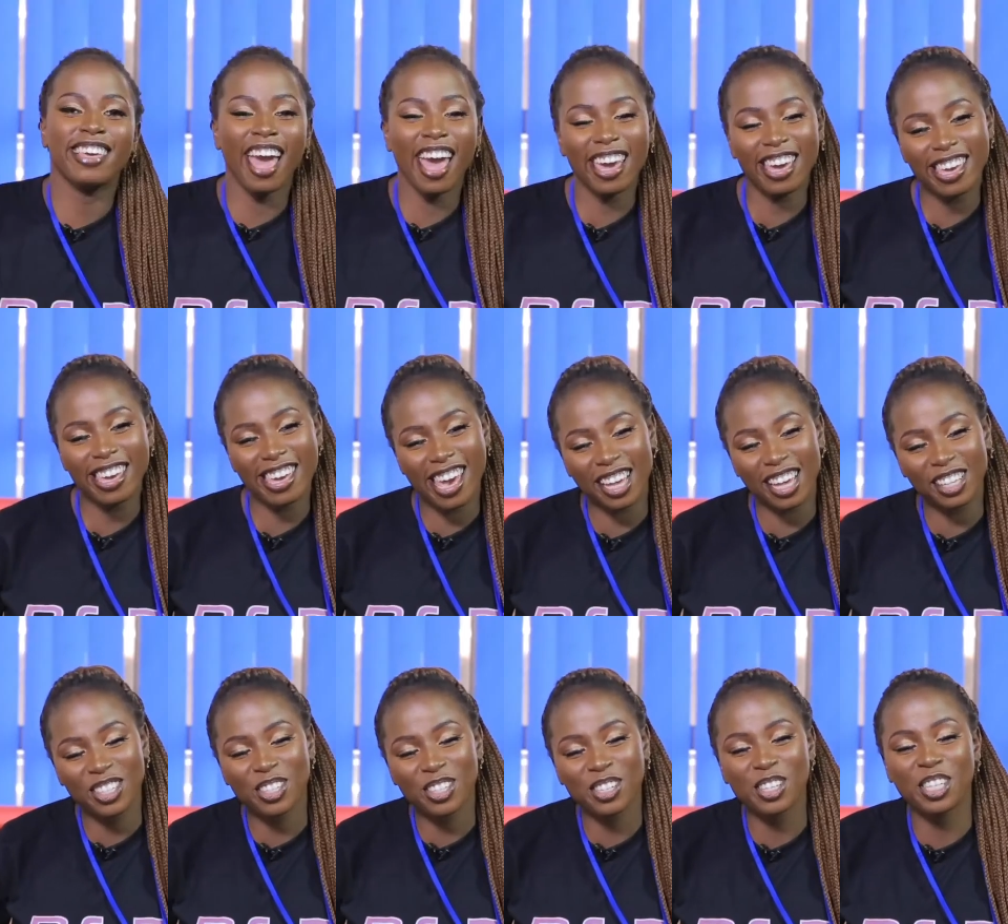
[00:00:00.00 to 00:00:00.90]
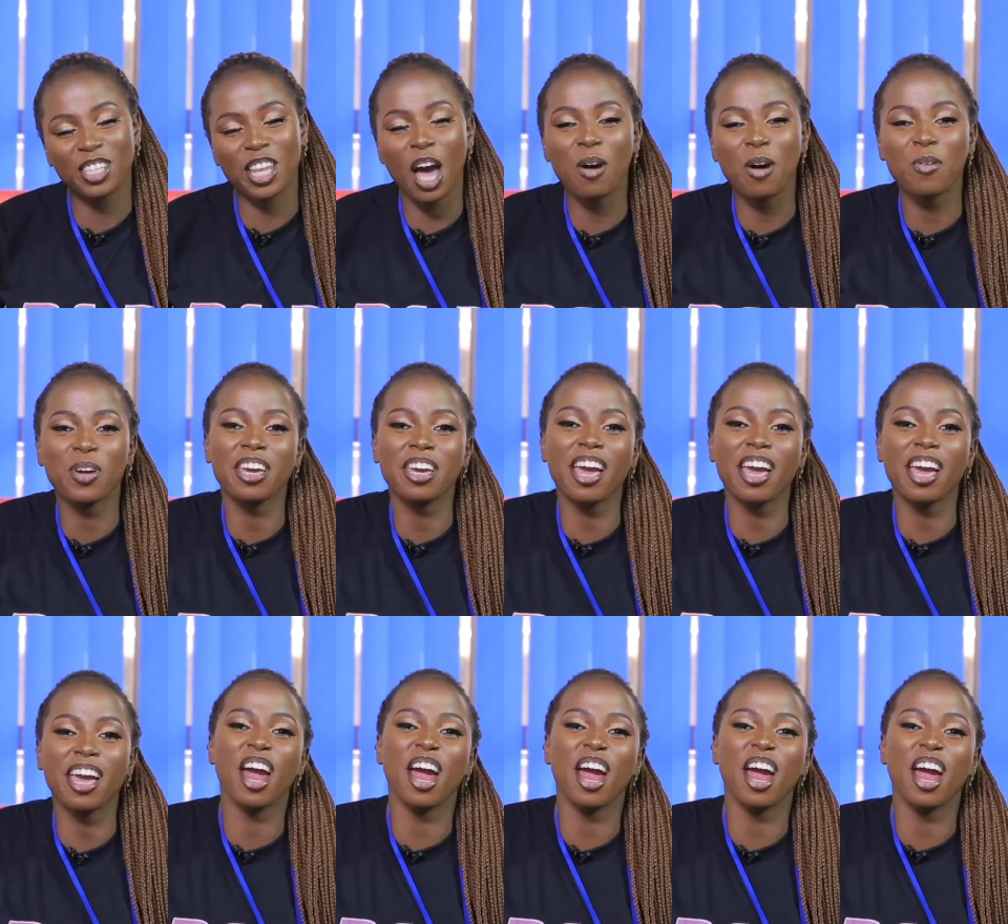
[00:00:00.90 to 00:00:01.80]
Yeah, yeah, today we
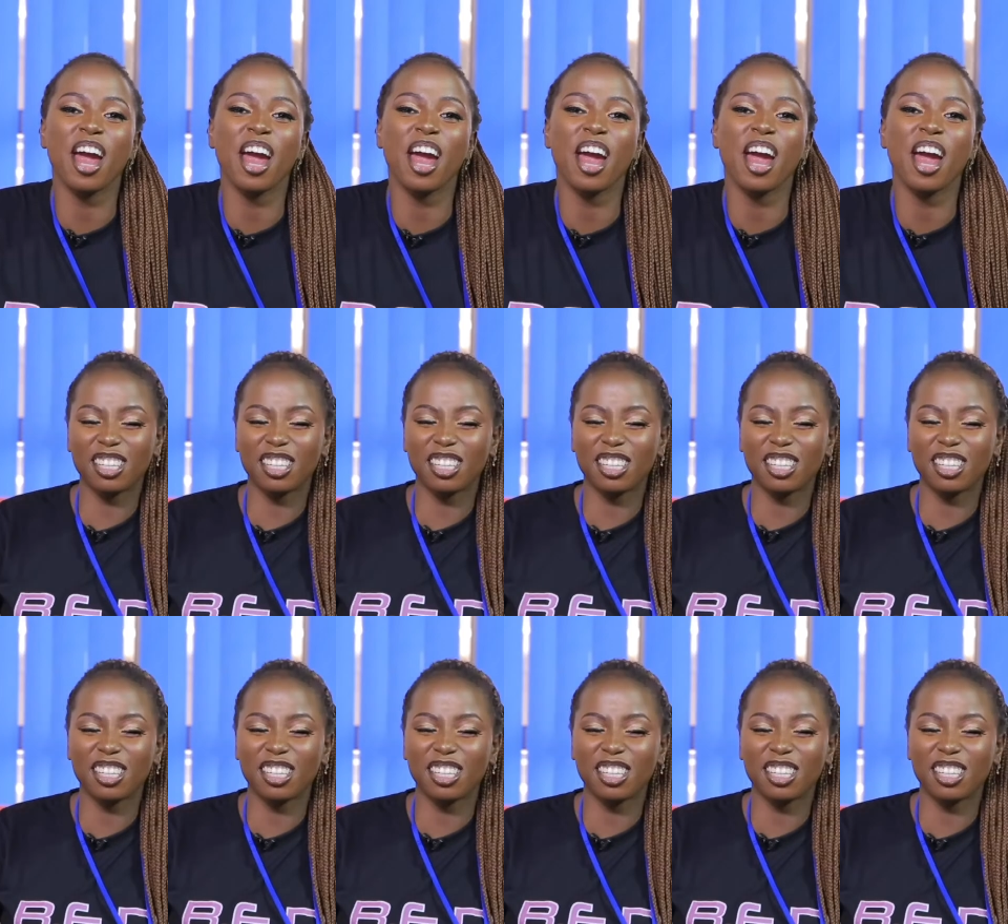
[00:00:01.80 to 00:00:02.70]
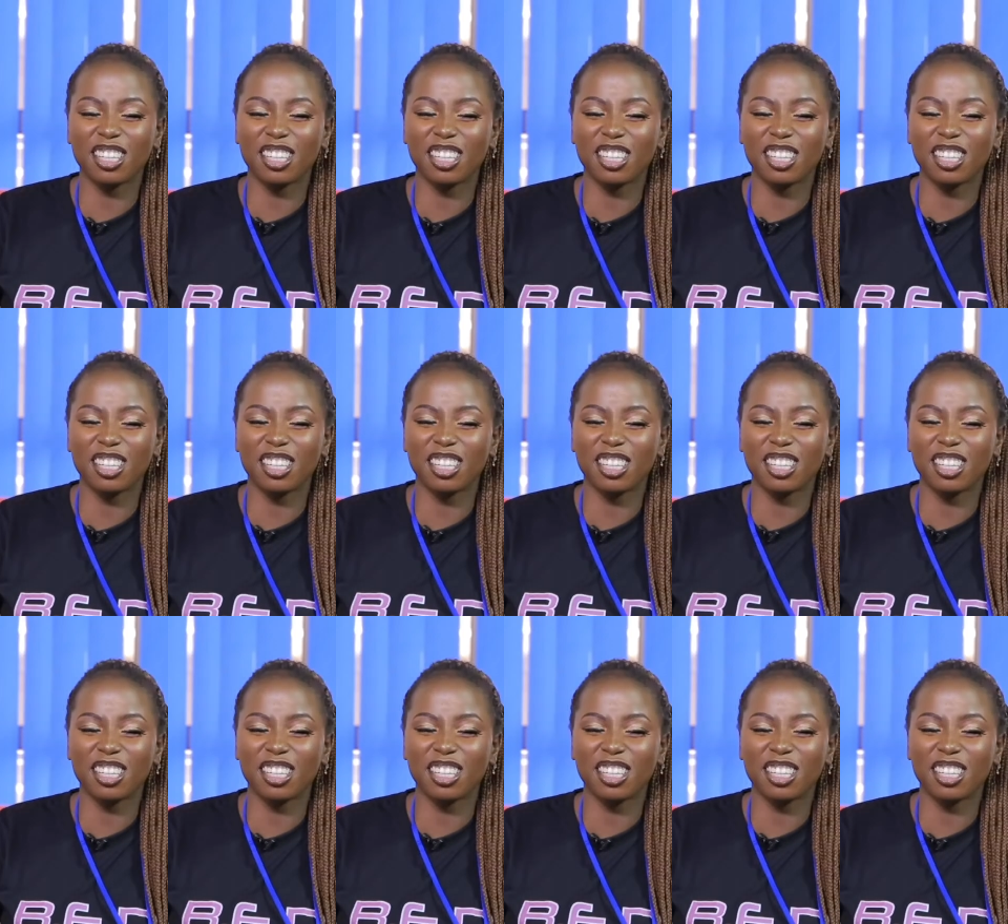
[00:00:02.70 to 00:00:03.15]
are going to party